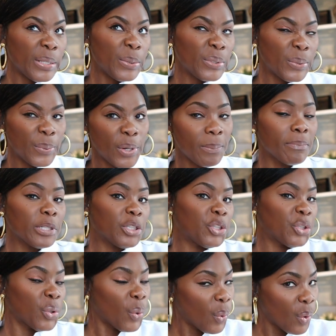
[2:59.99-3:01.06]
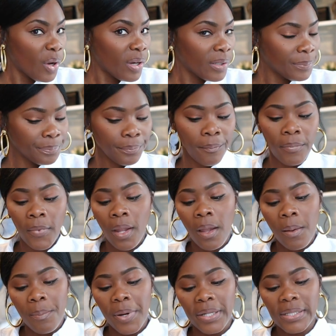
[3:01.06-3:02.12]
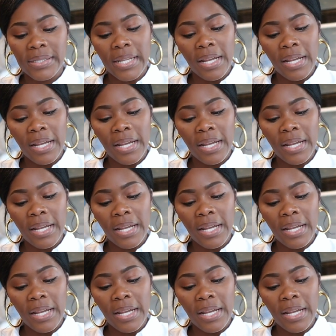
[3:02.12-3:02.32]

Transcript: use the word mature, but it's